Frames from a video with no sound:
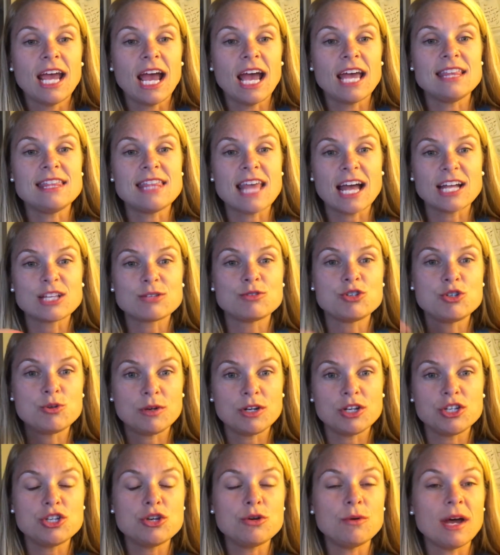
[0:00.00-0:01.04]
And that's what you
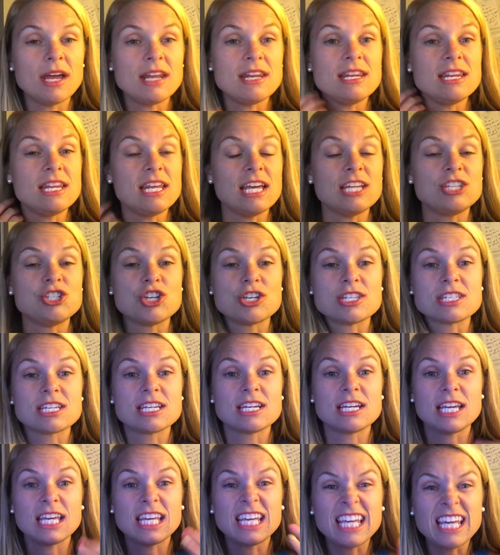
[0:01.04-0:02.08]
want to do. And it just
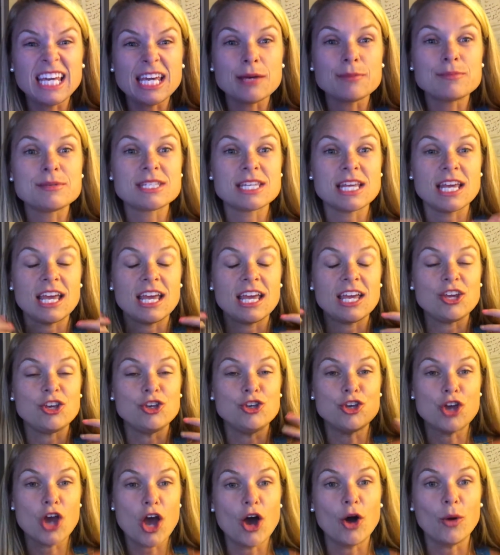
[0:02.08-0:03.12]
keeps
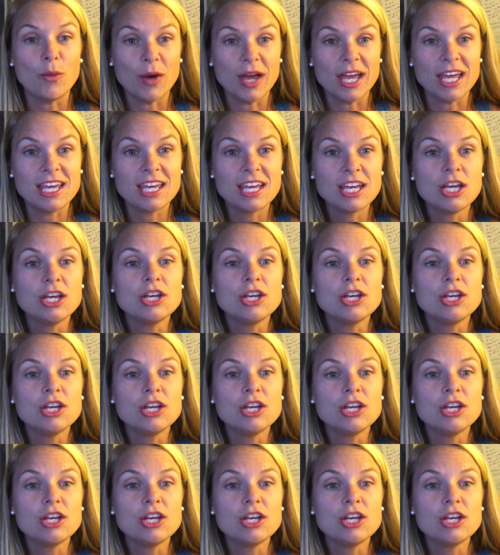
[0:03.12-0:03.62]
going.